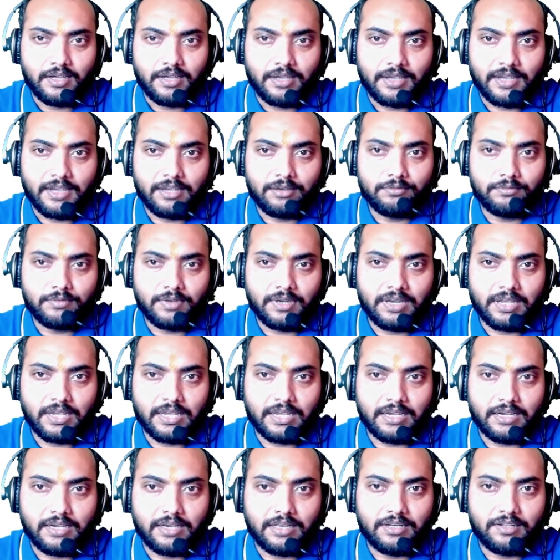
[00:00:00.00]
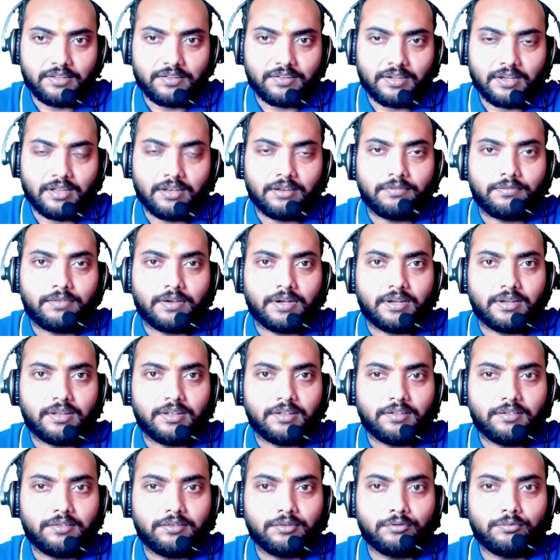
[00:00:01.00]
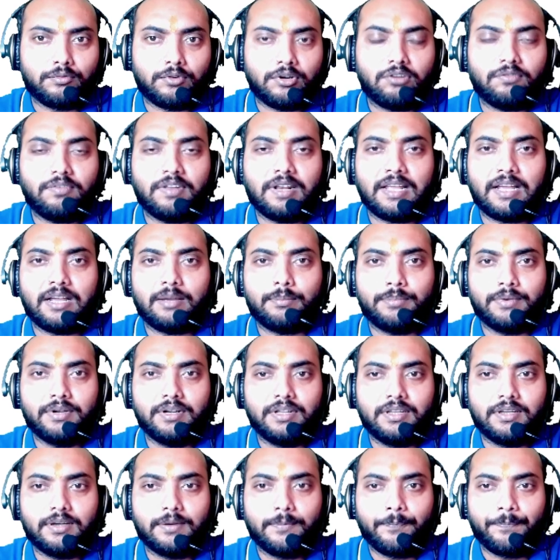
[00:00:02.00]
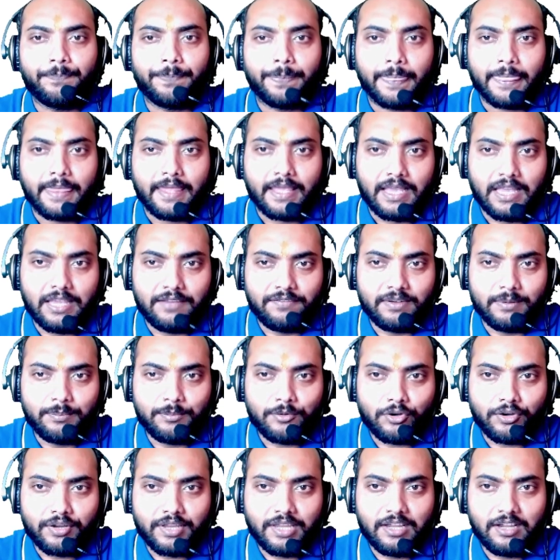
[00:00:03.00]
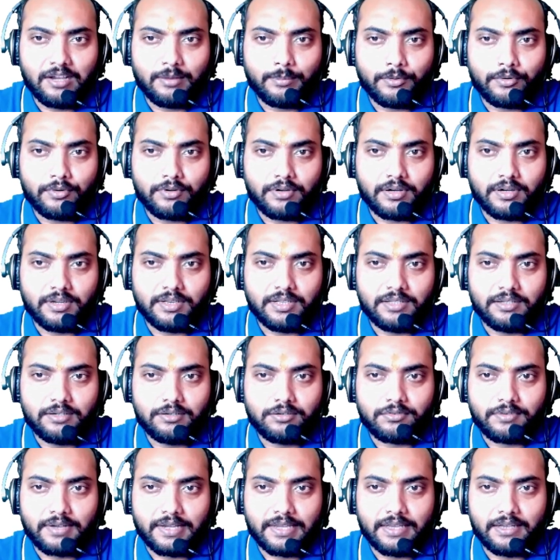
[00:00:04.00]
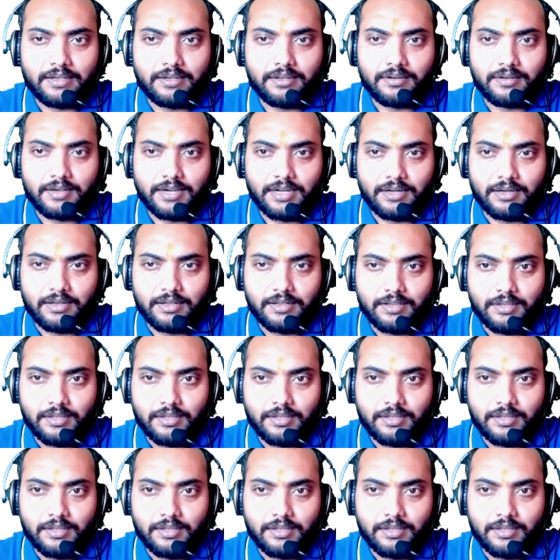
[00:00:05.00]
and one angle is alpha. So what will happen here? If I'm talking about another triangle, right?